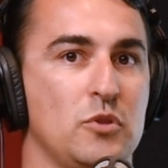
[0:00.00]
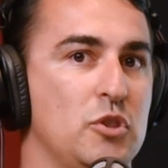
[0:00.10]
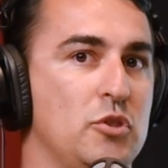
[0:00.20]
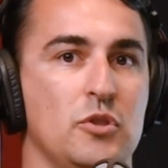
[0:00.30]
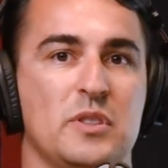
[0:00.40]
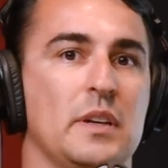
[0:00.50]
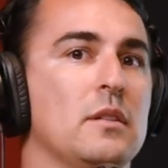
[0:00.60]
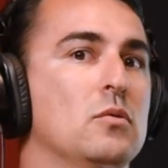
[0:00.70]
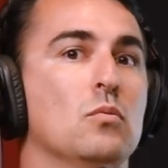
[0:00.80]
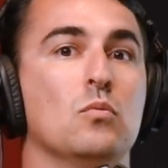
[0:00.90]
which you see
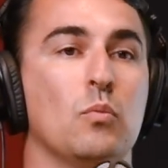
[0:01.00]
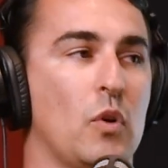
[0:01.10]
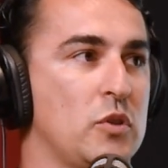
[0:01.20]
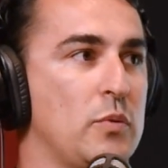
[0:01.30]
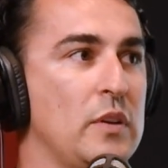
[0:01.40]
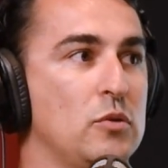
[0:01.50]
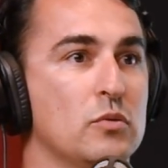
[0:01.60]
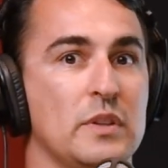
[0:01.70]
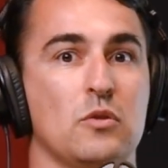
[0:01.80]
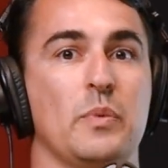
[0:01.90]
in most
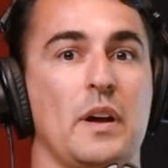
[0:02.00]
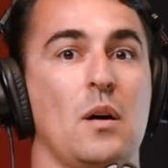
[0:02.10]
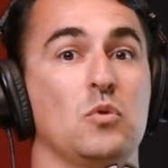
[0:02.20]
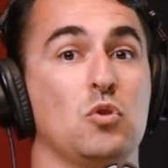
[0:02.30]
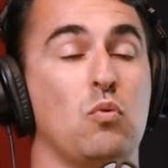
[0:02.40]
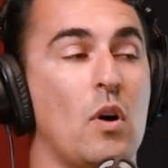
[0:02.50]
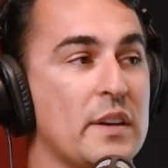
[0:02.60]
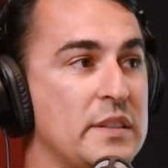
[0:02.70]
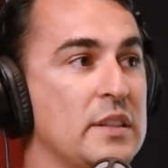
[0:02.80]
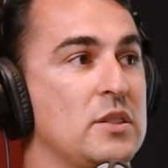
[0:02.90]
rentals, it will become
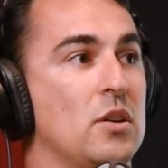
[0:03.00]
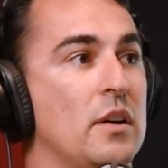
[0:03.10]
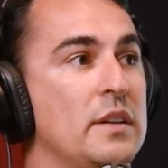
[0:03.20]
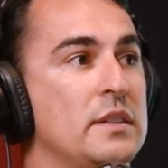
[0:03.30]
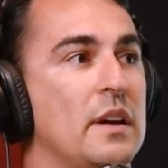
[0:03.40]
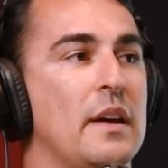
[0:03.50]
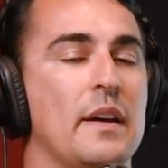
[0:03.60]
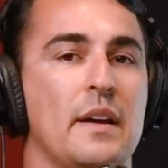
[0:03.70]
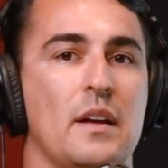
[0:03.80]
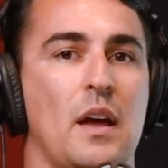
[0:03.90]
twice the size.
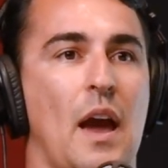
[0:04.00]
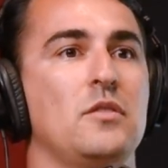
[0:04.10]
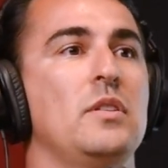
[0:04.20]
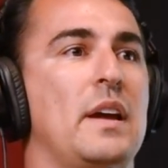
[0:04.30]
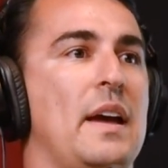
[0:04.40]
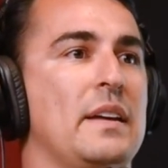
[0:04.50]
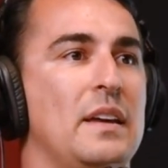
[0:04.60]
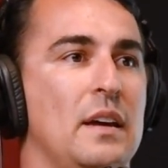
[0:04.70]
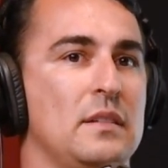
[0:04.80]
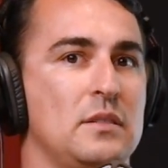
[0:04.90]
And you can
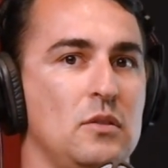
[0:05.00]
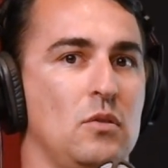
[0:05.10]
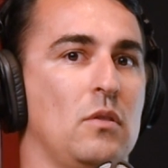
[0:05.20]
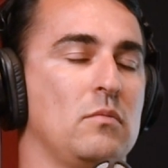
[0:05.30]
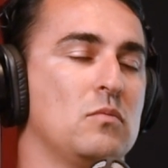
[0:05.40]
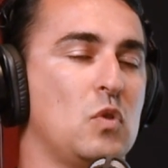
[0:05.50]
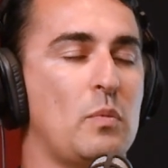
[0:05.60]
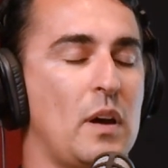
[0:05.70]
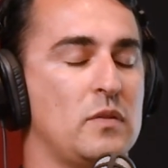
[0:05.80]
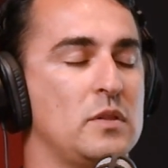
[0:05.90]
get, you
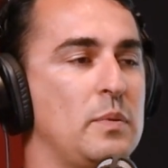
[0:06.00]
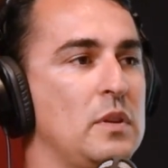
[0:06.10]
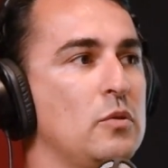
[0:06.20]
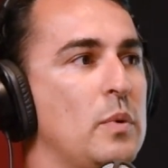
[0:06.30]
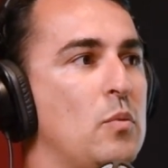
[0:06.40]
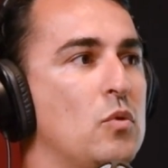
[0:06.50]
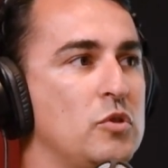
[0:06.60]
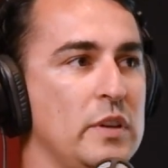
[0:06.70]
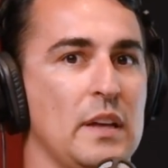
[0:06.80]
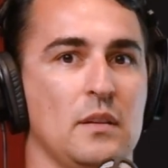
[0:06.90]
may have to spend a little bit more
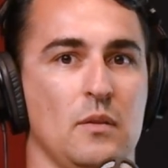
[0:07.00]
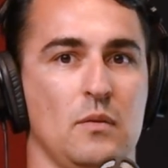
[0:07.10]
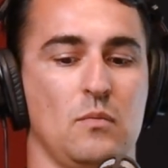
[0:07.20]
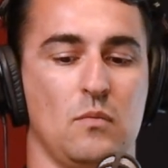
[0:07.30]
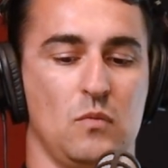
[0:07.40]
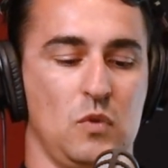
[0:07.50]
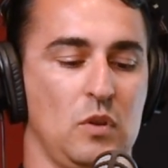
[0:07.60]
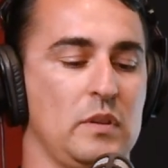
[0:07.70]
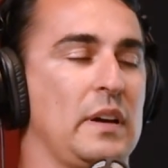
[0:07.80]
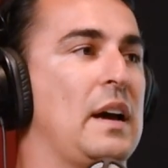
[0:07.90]
to get the
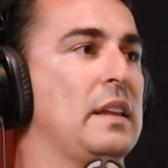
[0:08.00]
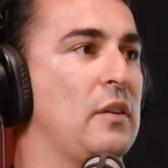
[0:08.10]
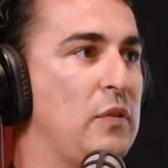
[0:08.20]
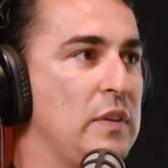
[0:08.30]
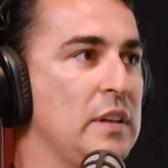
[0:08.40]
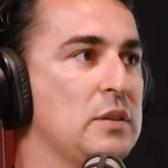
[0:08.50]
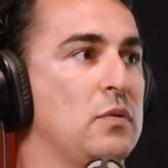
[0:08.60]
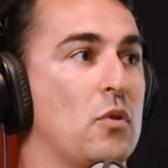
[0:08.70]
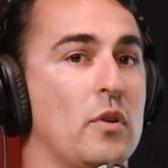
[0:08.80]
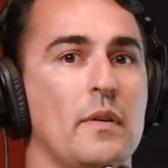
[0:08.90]
cutout fittings
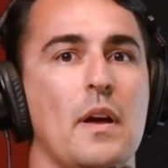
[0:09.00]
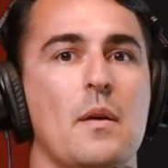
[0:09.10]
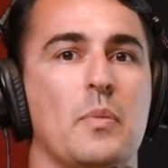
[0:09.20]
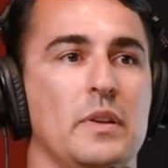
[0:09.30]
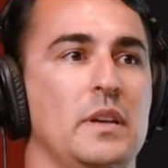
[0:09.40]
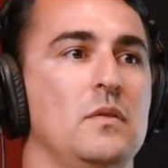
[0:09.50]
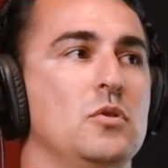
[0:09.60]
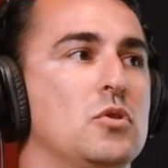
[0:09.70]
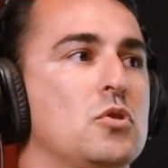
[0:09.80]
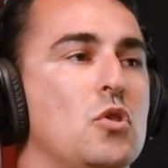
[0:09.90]
for it, but it gives
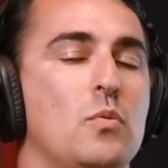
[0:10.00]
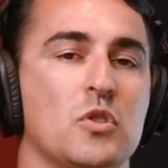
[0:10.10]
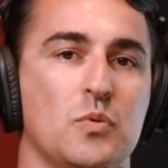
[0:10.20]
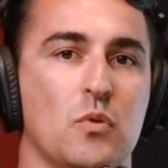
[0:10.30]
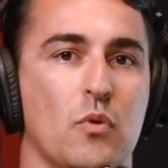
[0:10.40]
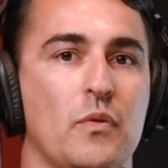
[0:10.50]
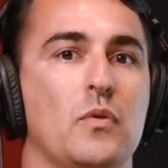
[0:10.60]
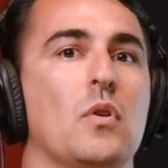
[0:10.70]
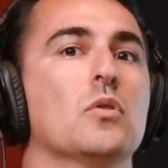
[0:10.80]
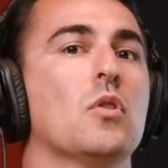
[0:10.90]
you so much more room
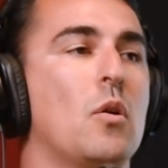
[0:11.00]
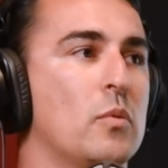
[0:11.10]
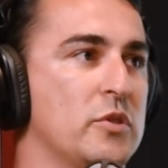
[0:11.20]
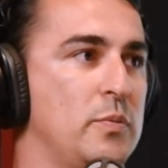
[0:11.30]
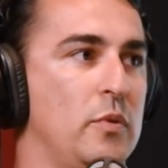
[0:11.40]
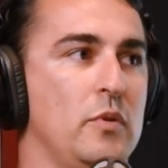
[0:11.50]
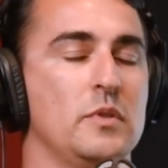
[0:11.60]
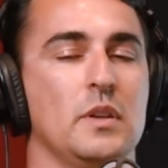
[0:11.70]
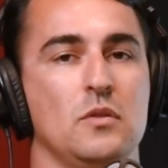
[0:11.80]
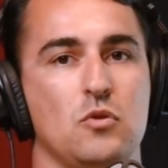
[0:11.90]
for a lot more
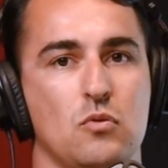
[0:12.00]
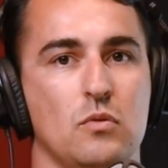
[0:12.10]
spoons and